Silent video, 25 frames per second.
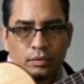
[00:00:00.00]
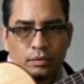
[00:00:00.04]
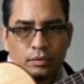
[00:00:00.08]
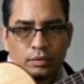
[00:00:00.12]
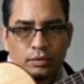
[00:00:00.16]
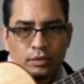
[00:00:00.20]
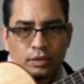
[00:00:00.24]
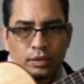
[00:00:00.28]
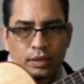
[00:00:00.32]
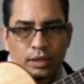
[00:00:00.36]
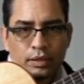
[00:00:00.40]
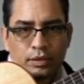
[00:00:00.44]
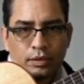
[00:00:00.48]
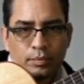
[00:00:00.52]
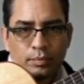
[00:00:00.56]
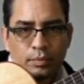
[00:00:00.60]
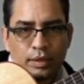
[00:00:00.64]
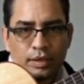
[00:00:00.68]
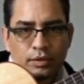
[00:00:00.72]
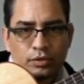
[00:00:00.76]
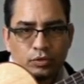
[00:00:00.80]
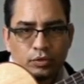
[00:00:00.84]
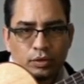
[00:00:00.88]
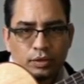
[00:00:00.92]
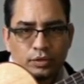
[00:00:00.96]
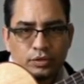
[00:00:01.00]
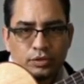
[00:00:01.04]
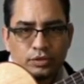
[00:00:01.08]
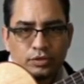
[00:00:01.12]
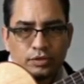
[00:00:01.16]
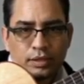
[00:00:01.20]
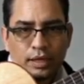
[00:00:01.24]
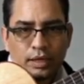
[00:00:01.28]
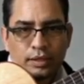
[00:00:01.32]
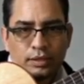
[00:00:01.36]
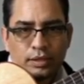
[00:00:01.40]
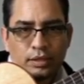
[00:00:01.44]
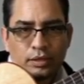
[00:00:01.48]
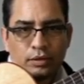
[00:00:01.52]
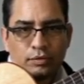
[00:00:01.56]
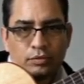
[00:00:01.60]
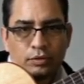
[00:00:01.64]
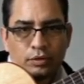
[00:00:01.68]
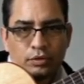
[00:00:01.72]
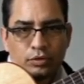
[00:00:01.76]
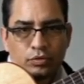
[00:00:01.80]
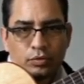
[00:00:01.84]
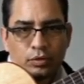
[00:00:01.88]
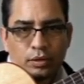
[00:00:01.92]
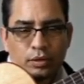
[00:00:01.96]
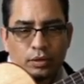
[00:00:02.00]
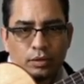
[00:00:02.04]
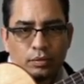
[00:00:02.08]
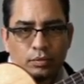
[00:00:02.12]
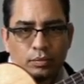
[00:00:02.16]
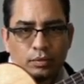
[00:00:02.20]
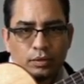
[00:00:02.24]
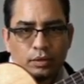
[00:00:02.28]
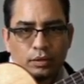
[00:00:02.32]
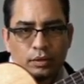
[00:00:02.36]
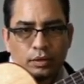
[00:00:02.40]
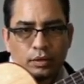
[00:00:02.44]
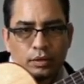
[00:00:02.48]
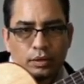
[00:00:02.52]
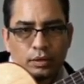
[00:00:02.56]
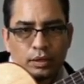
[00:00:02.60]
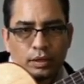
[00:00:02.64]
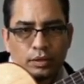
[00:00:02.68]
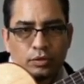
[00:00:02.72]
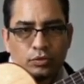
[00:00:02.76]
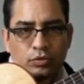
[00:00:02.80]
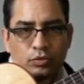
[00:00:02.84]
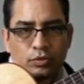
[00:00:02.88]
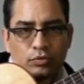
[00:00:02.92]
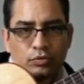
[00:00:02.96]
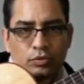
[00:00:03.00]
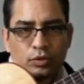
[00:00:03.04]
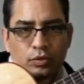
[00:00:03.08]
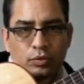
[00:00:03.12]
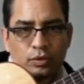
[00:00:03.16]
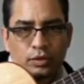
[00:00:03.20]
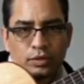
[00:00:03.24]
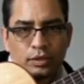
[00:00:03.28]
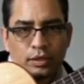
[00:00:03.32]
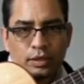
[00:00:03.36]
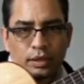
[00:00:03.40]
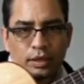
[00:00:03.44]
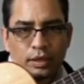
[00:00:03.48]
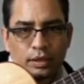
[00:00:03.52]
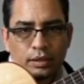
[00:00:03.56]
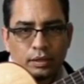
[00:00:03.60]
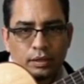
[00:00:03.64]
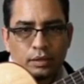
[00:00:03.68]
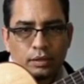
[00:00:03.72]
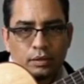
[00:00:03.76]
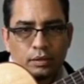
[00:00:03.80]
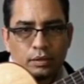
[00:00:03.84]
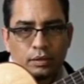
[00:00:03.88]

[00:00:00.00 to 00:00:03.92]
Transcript: To get a better understanding of this rhythm, let's review it again.